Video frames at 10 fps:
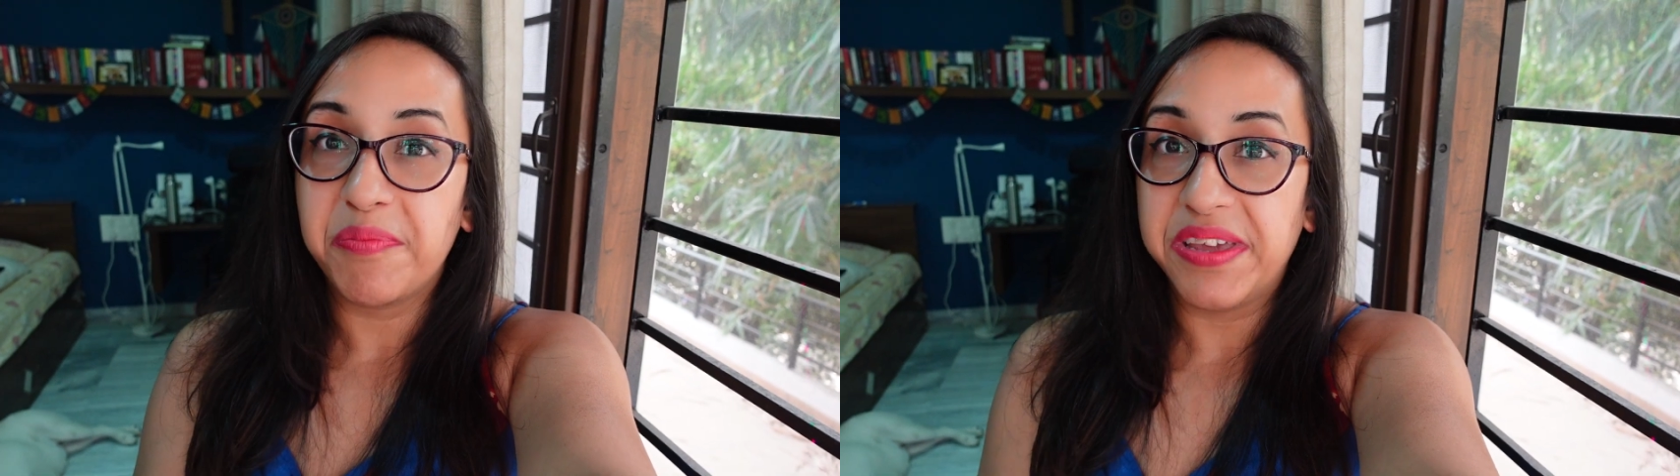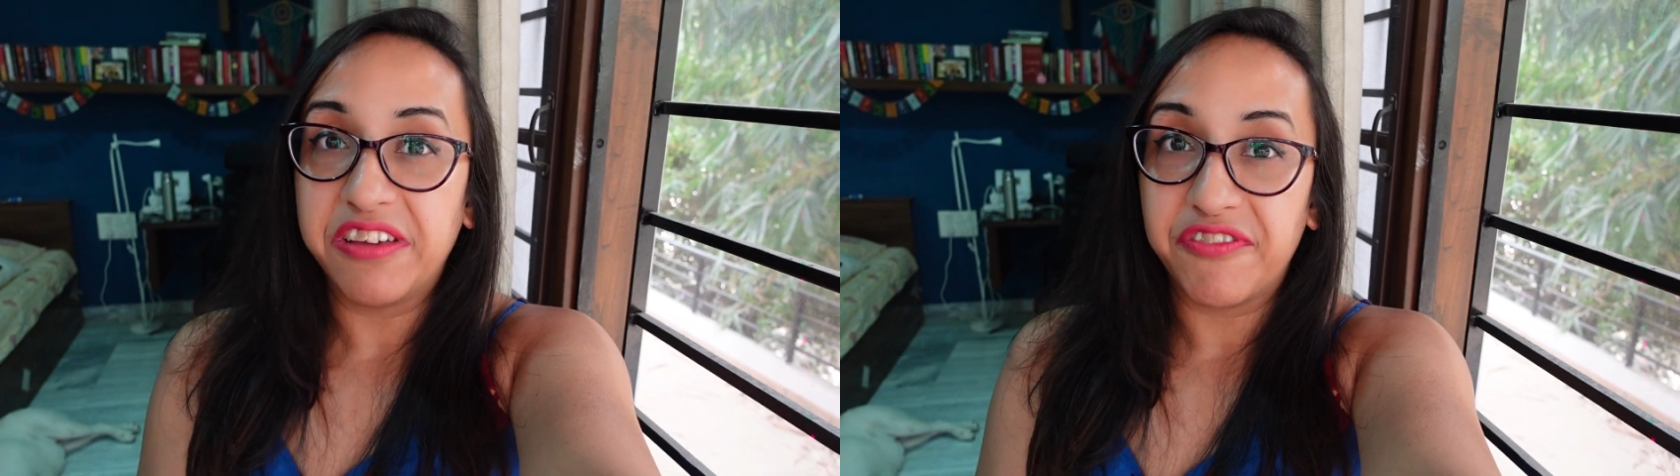
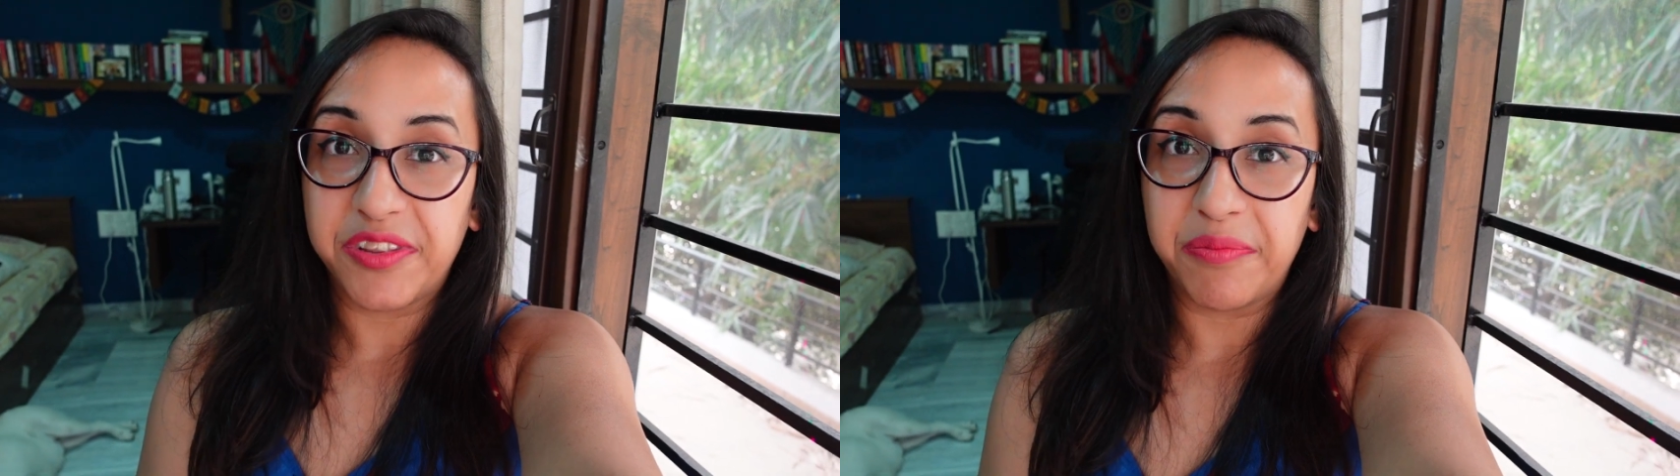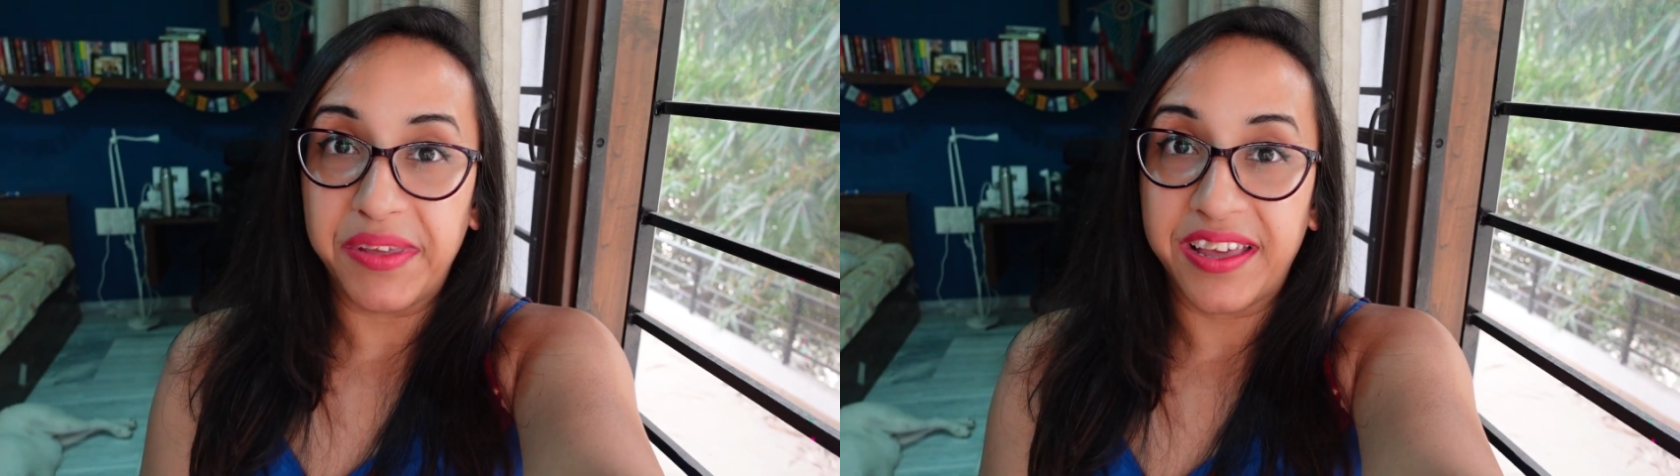being
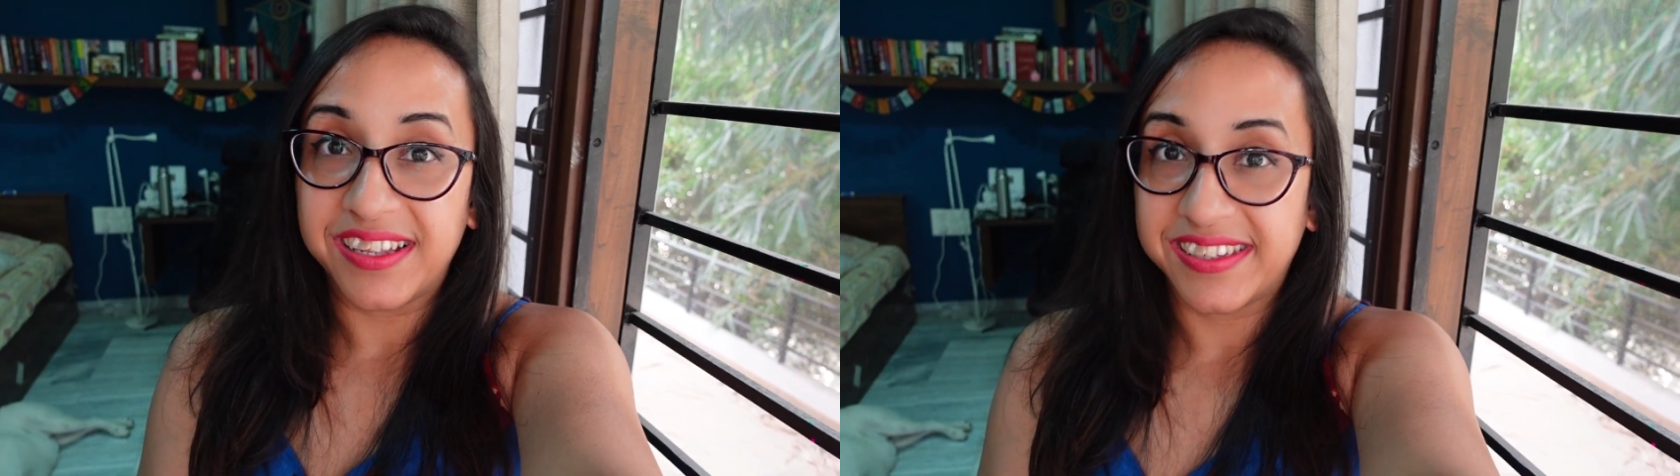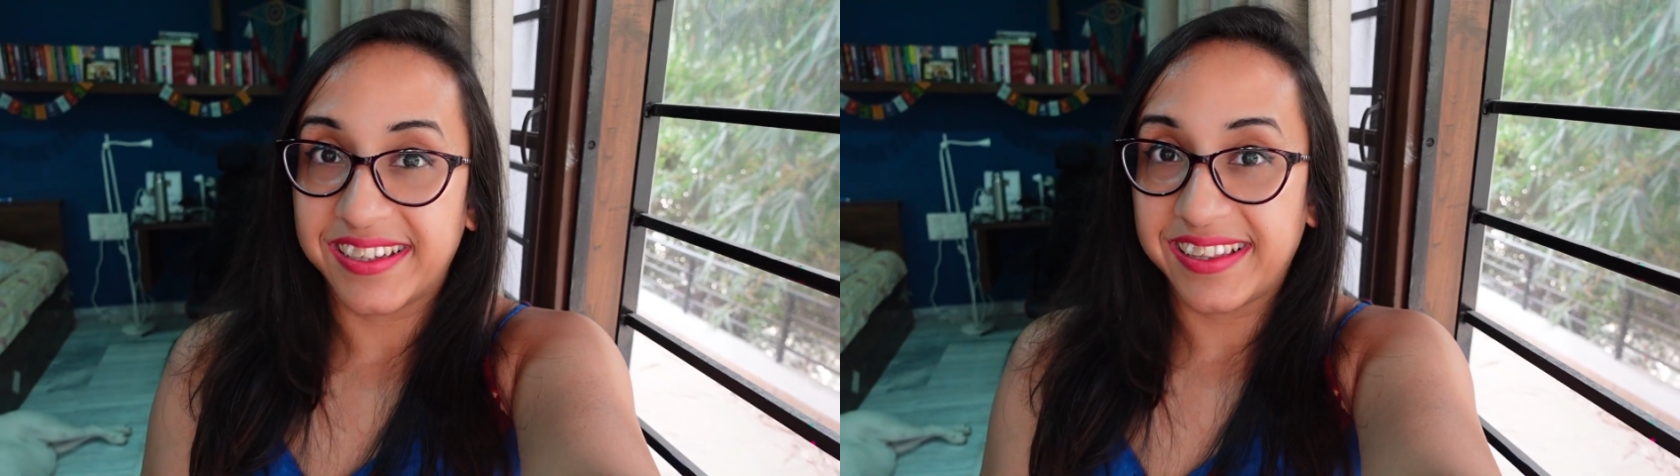with me
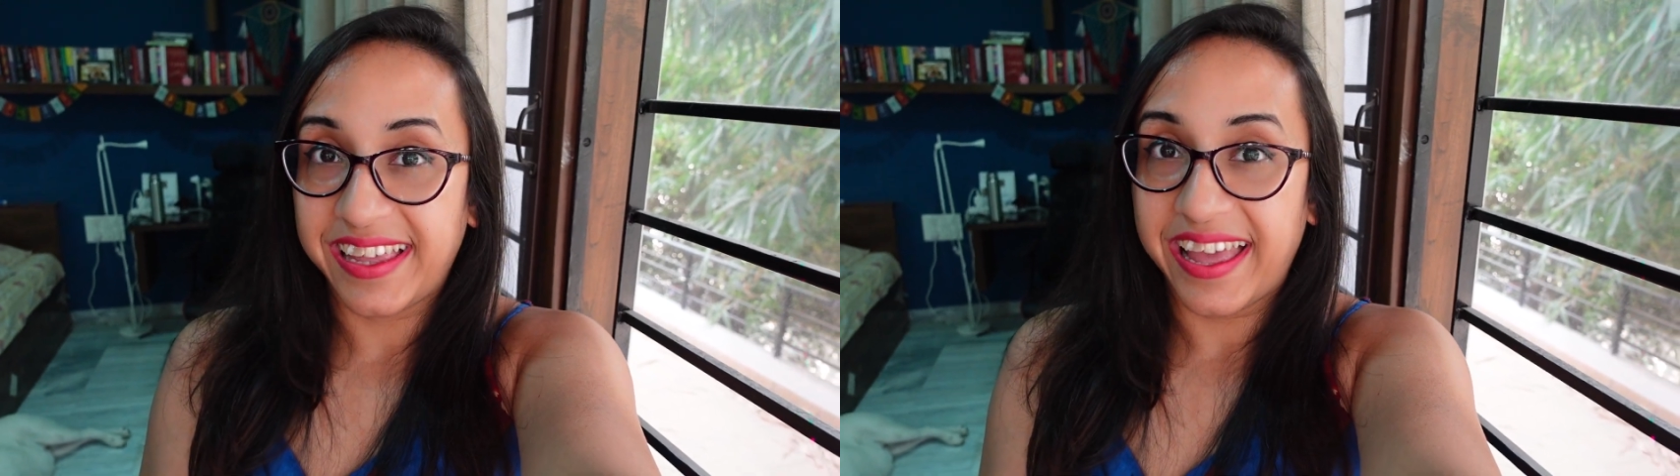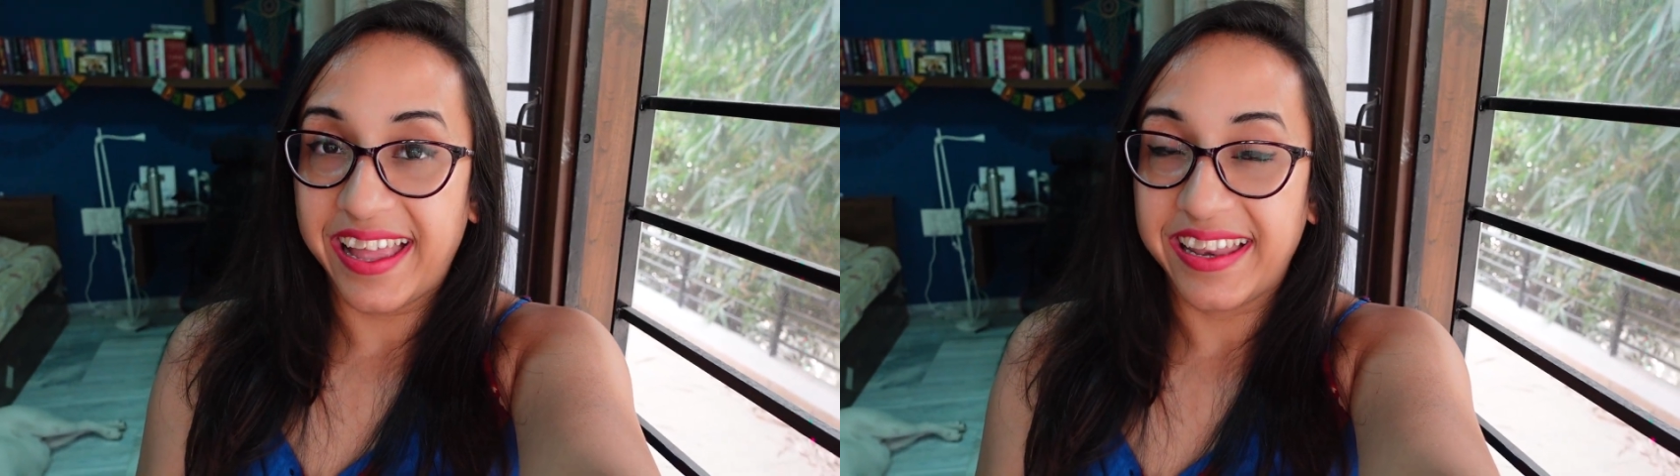until
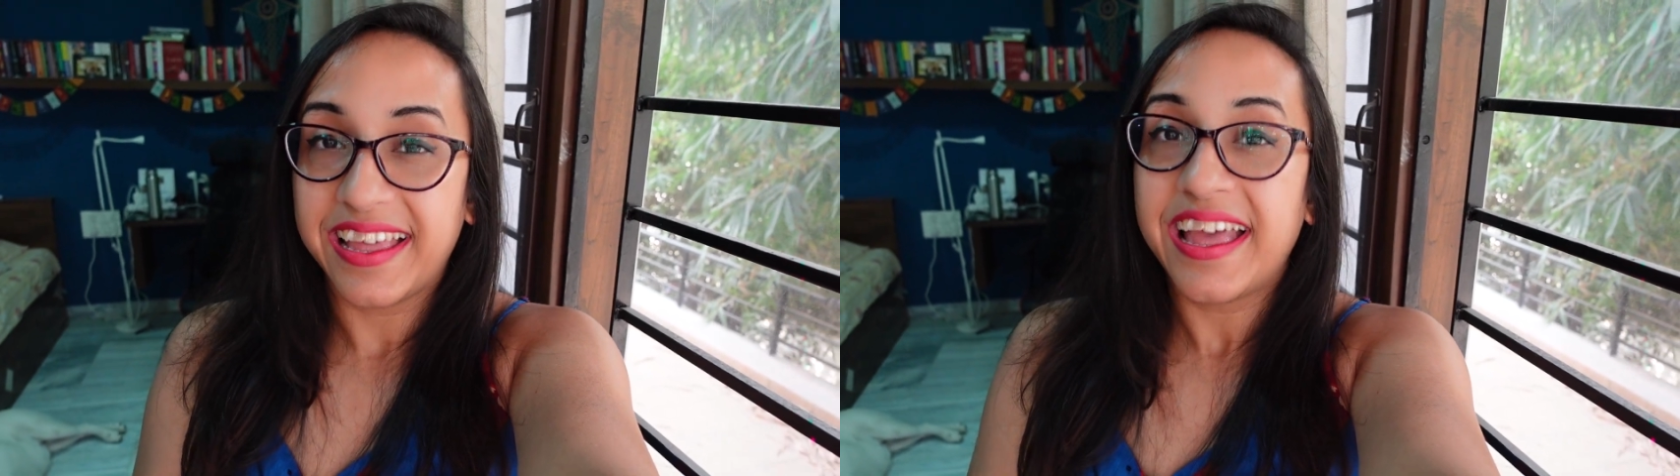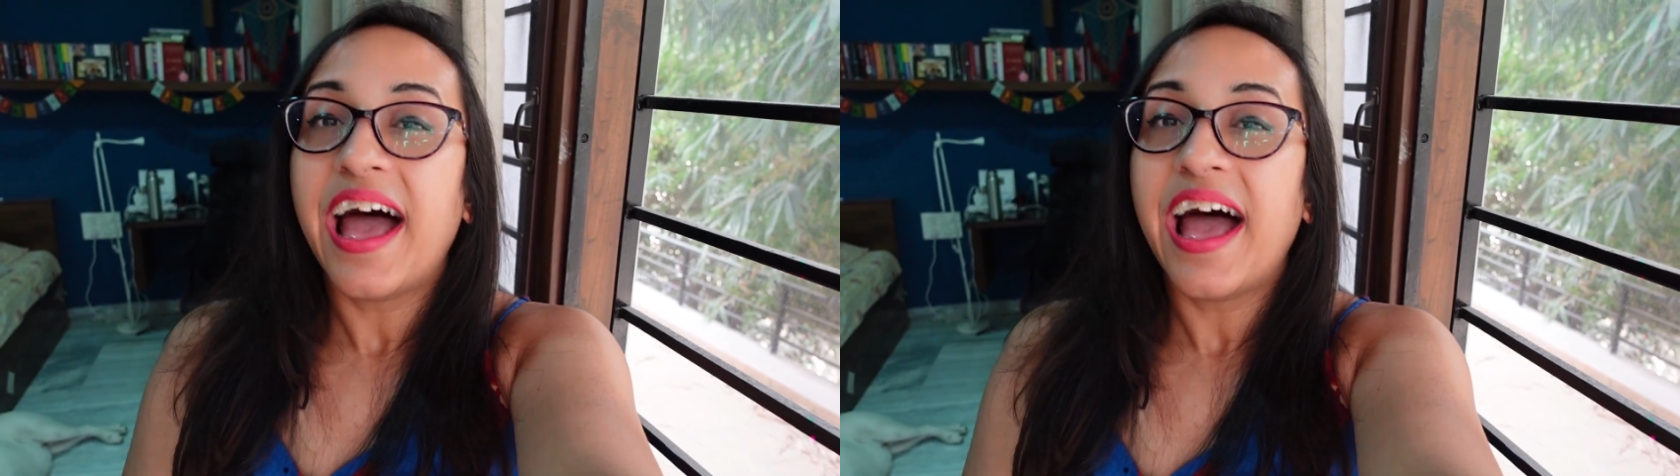the end.